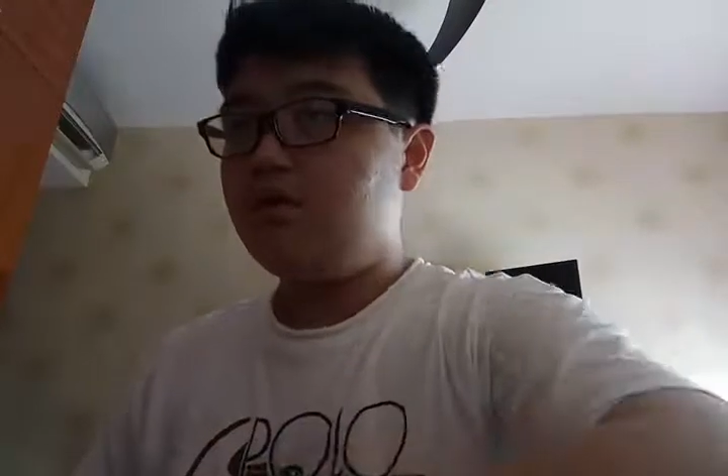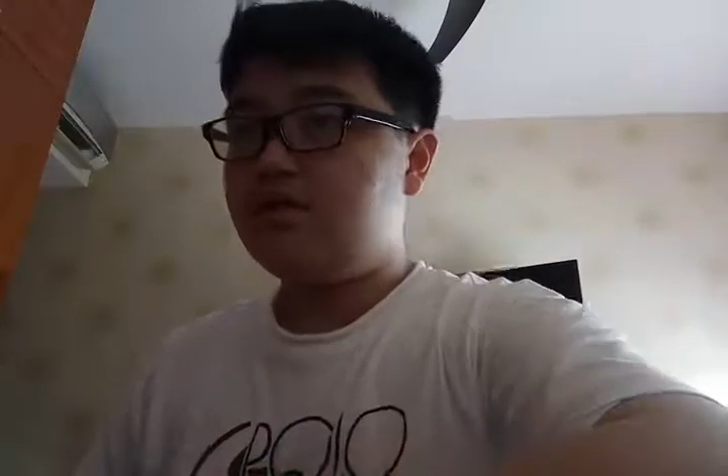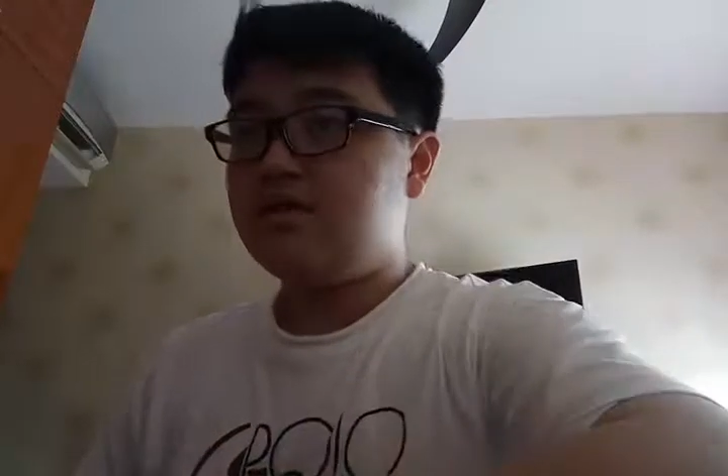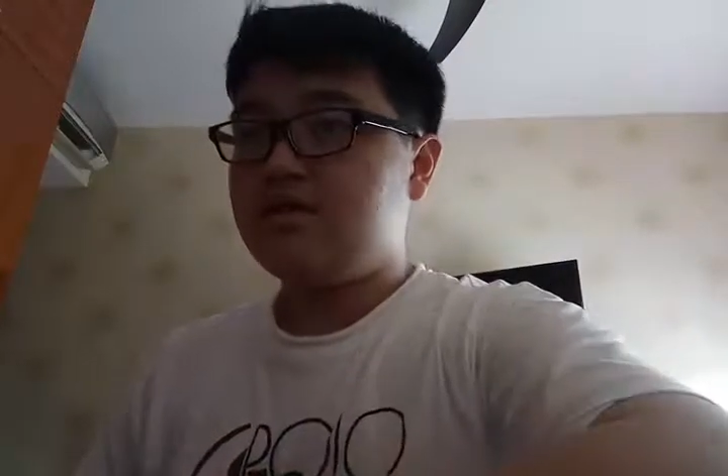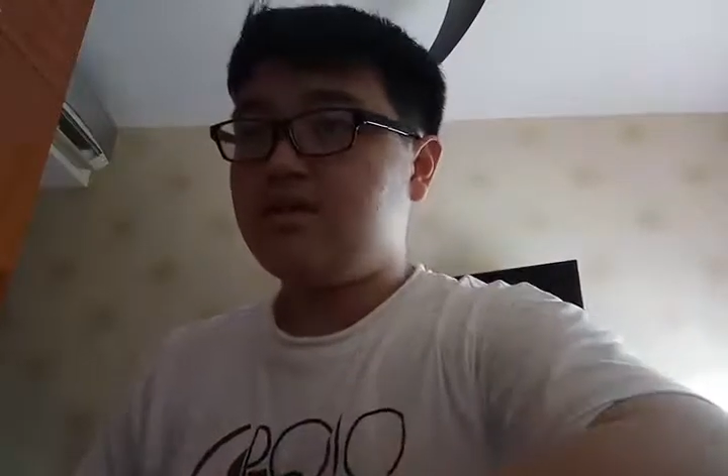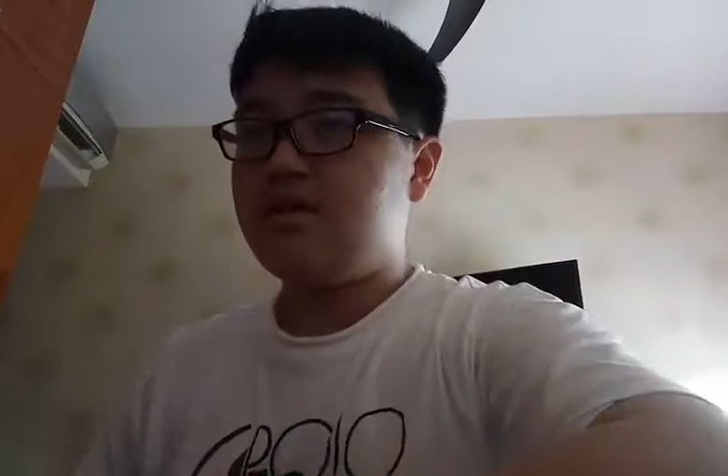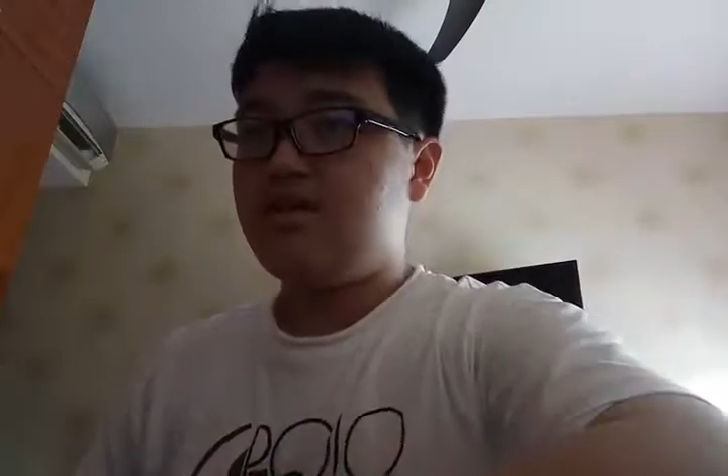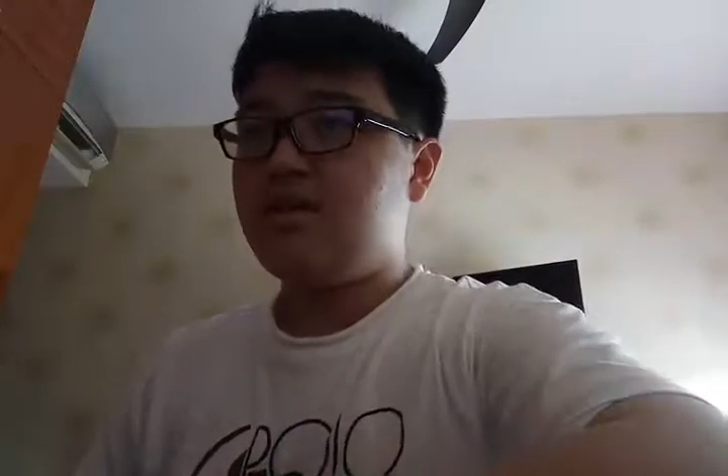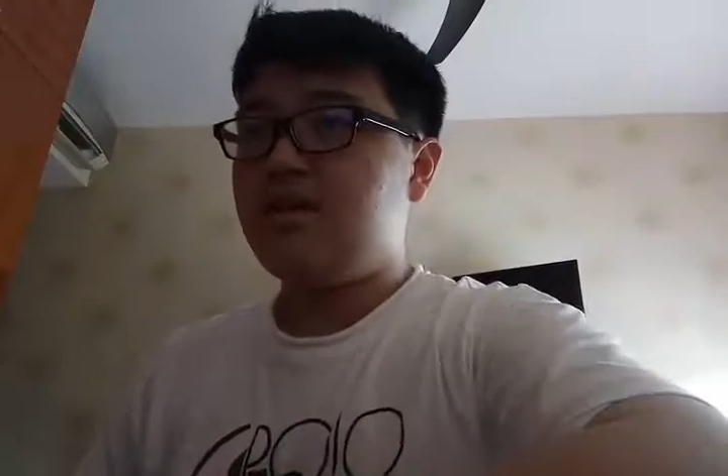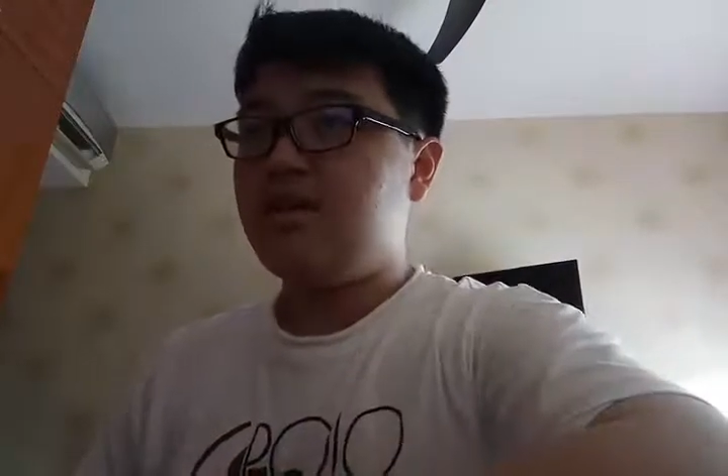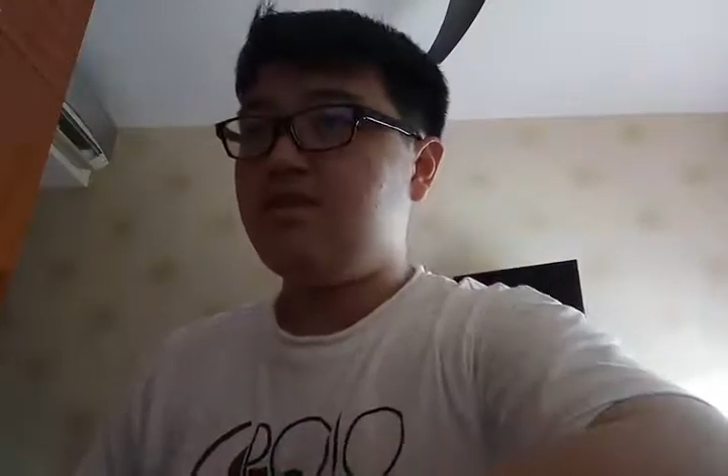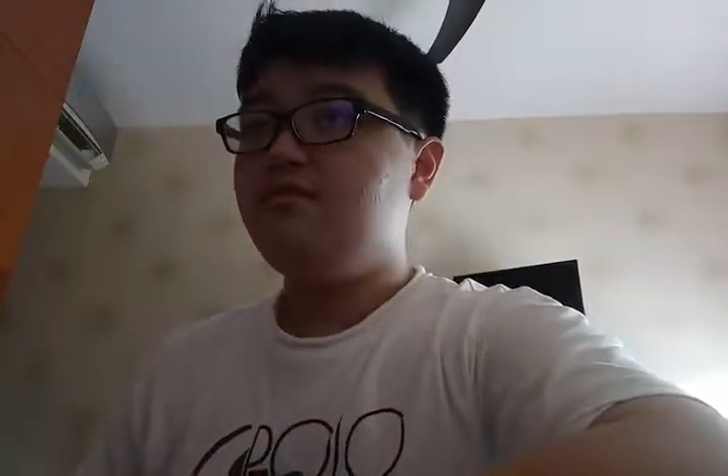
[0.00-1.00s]
little talking
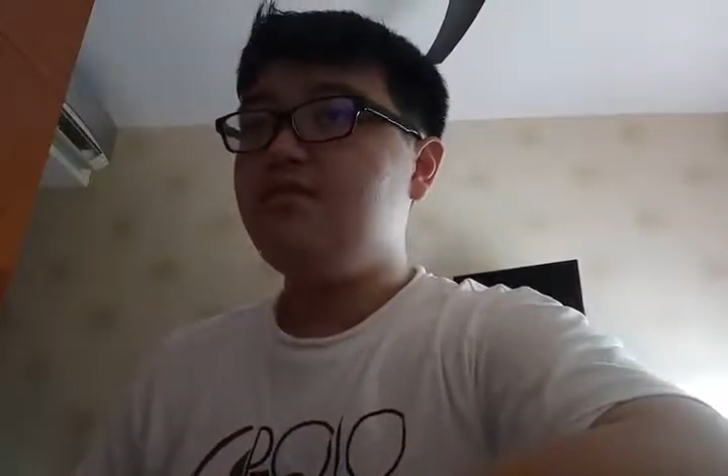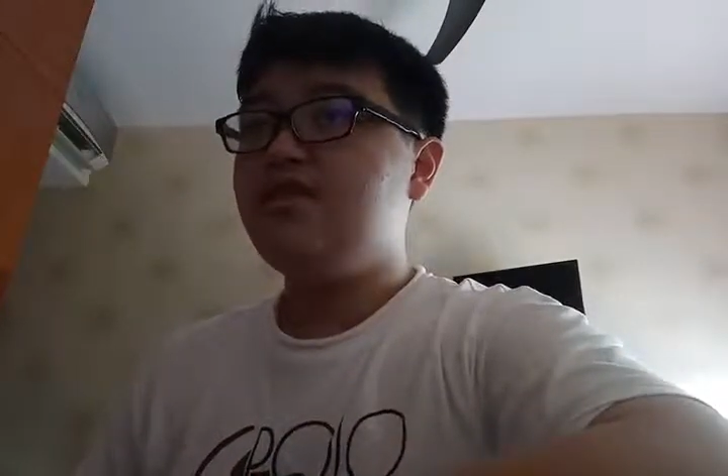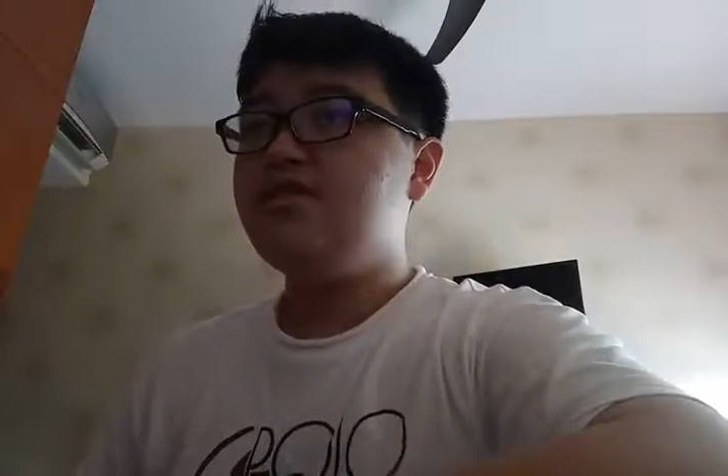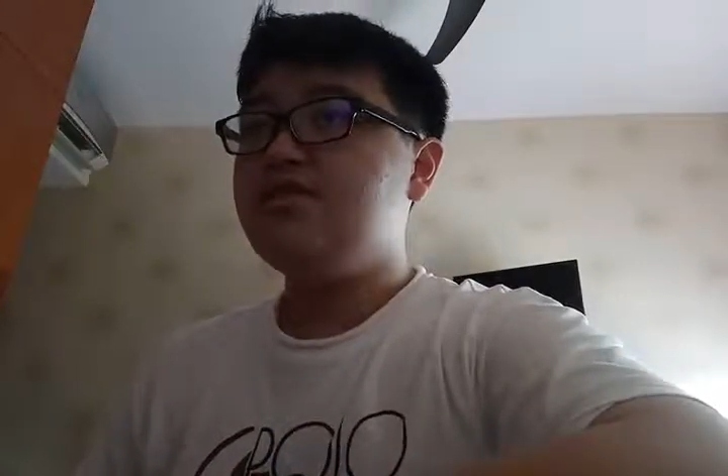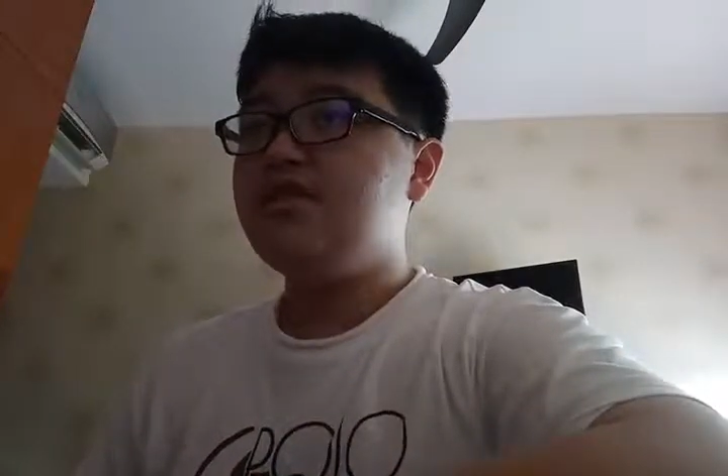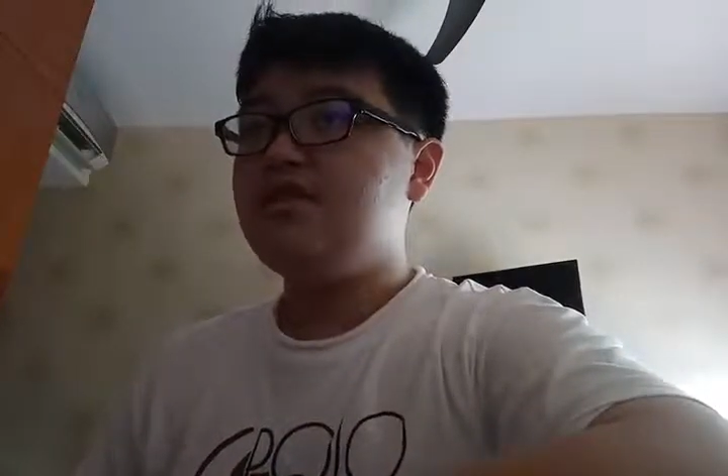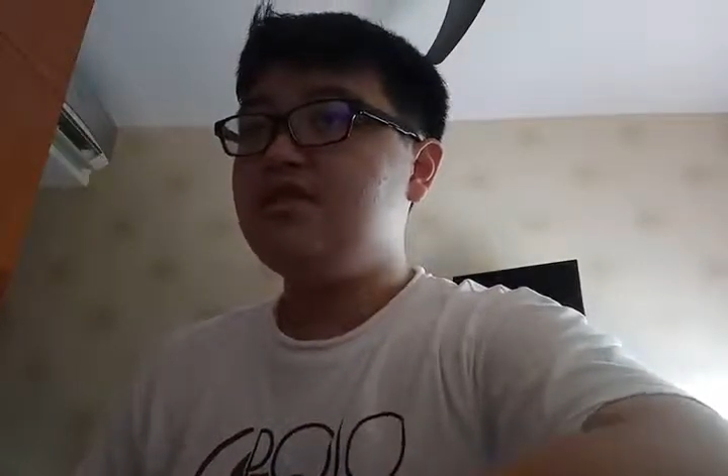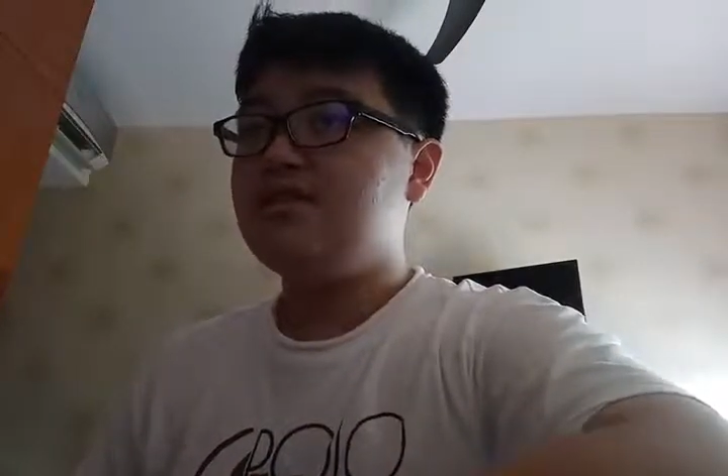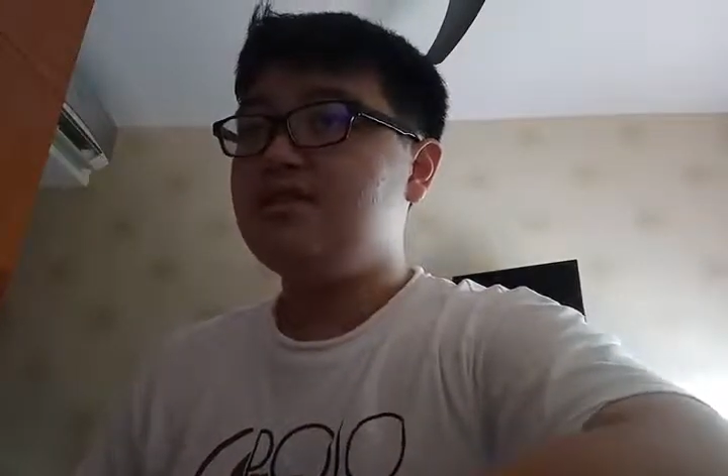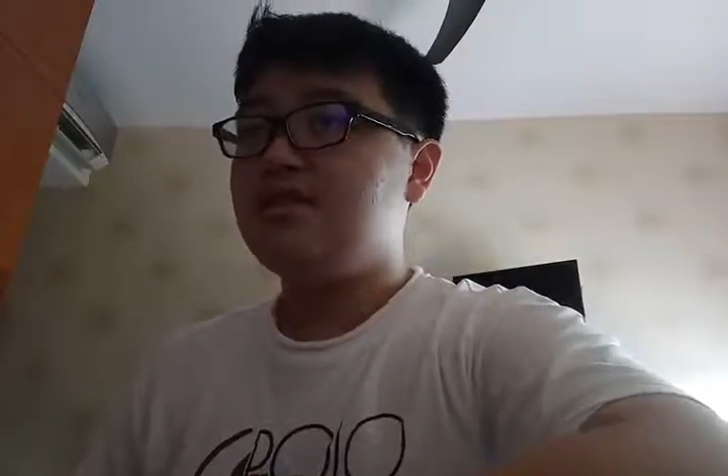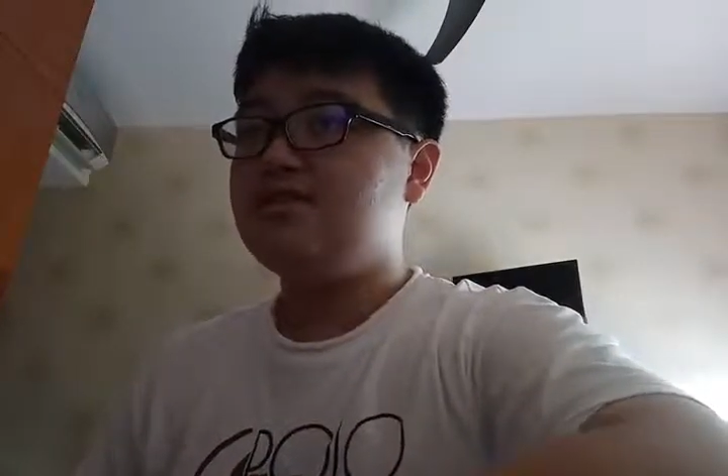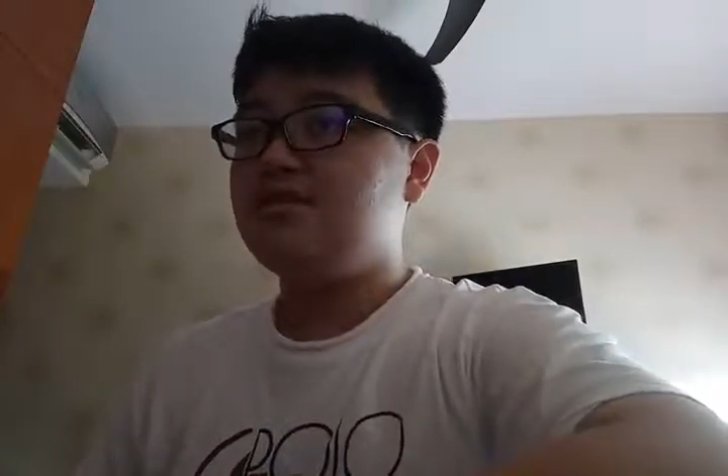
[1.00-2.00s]
head, which is
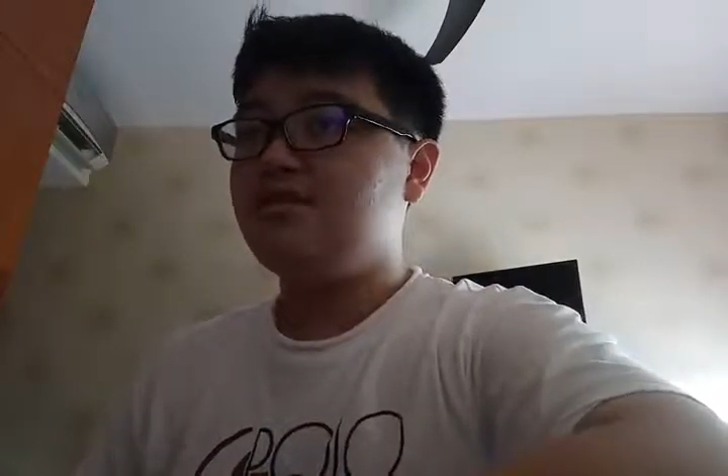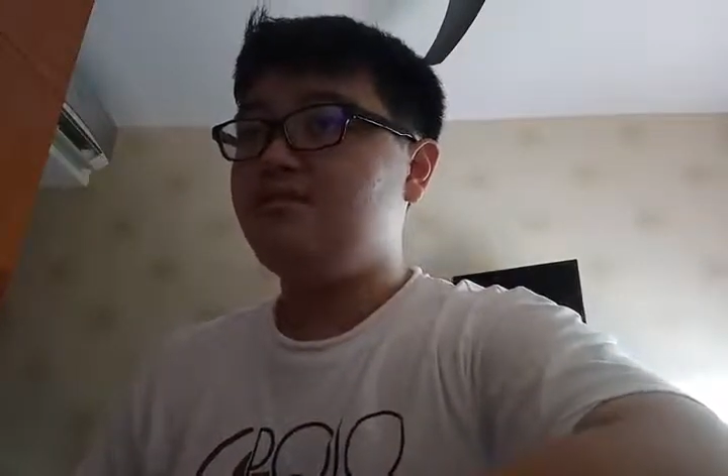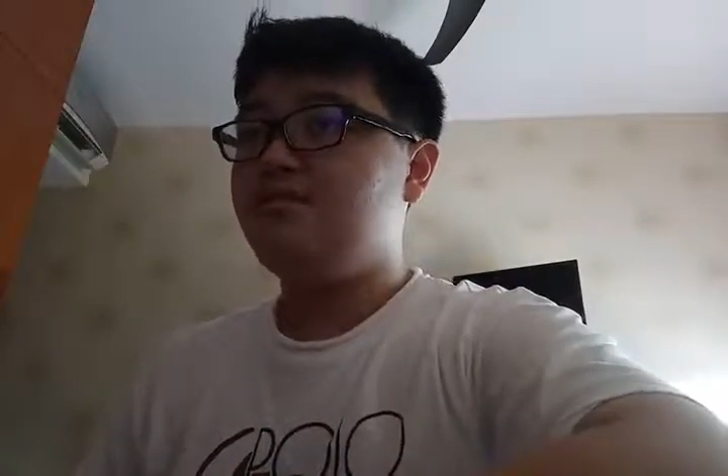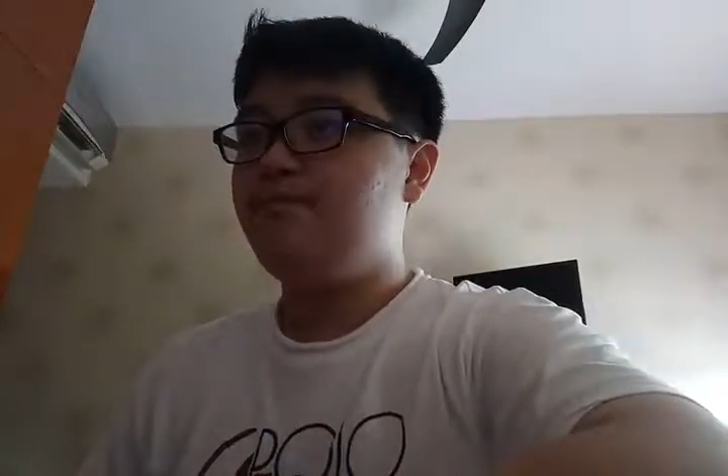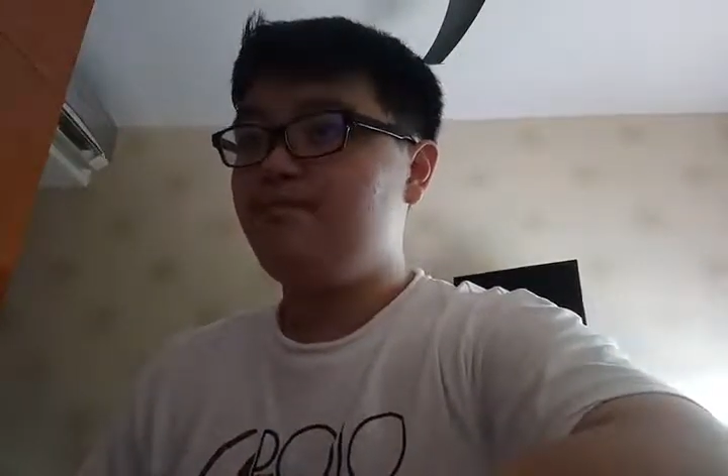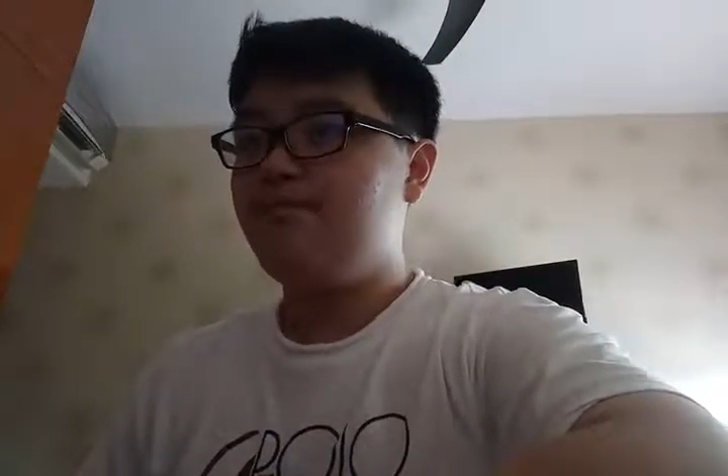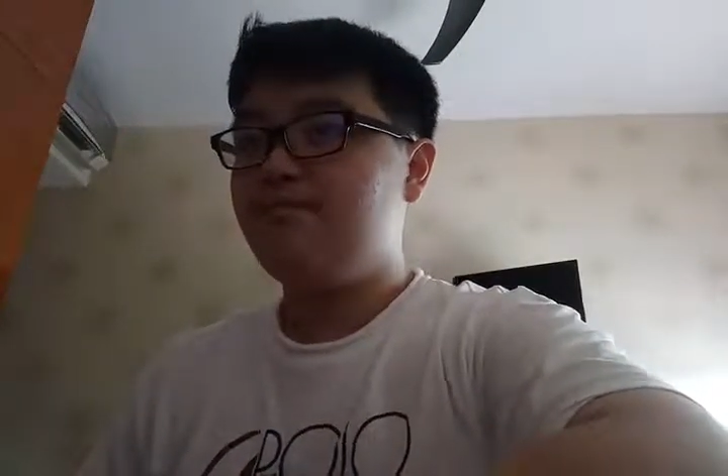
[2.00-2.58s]
a nice little.